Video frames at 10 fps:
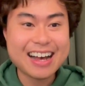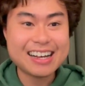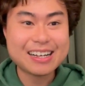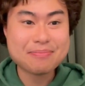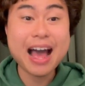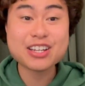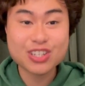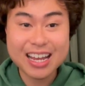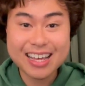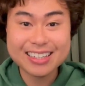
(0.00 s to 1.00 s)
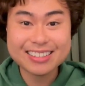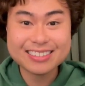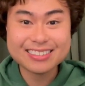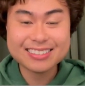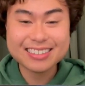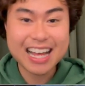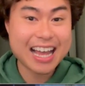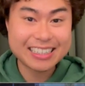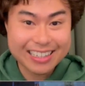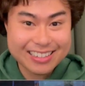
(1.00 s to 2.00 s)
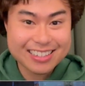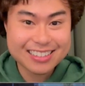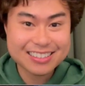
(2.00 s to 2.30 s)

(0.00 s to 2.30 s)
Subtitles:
passionate, kindness